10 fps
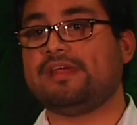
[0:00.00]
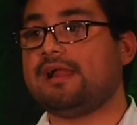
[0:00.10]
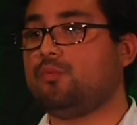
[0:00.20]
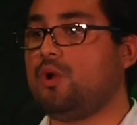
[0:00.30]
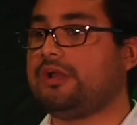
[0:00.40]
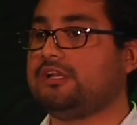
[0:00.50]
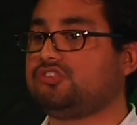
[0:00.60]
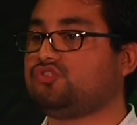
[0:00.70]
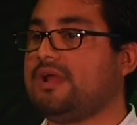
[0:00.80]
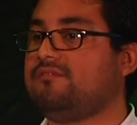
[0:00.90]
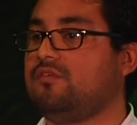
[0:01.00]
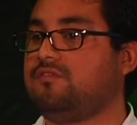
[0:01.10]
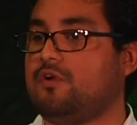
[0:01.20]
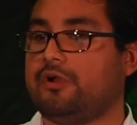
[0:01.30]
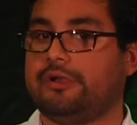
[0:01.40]
that I wanted to travel
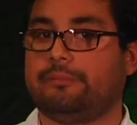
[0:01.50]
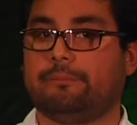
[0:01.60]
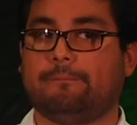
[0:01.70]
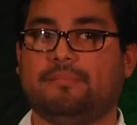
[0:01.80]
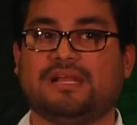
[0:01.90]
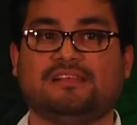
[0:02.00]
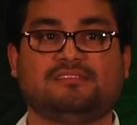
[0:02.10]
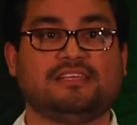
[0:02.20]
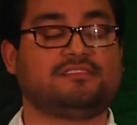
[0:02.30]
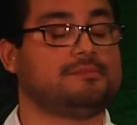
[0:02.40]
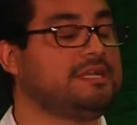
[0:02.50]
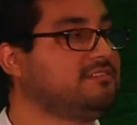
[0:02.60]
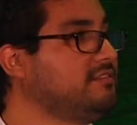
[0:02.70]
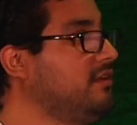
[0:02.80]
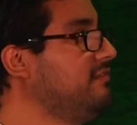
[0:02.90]
far, but I said to
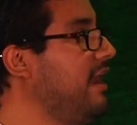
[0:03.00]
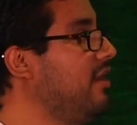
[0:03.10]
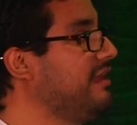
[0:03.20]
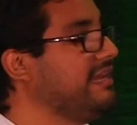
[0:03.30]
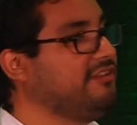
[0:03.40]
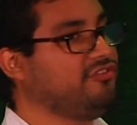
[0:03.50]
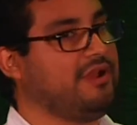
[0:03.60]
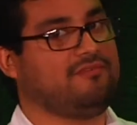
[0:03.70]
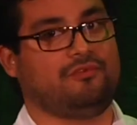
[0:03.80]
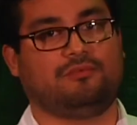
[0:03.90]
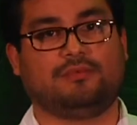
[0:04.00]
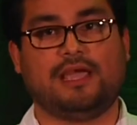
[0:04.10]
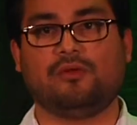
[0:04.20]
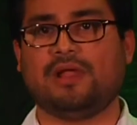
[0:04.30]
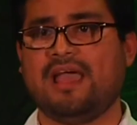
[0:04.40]
myself, how can I travel?
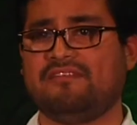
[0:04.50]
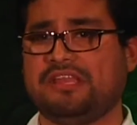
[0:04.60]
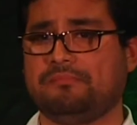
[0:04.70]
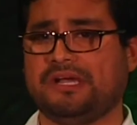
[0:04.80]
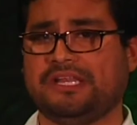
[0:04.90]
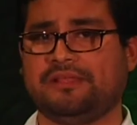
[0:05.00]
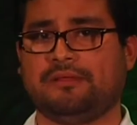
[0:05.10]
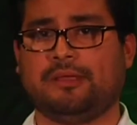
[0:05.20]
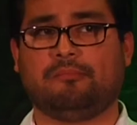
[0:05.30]
I don't have any money.